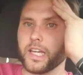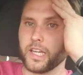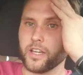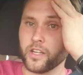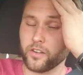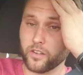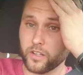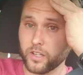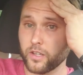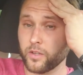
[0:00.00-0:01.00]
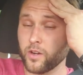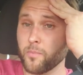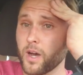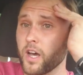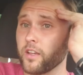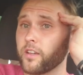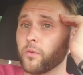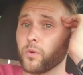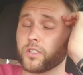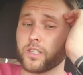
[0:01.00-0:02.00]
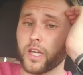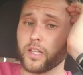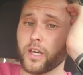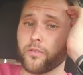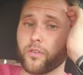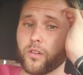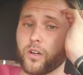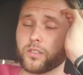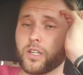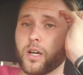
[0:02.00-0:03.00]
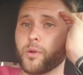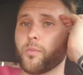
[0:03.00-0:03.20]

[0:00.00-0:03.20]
And your body can withstand that for a long time.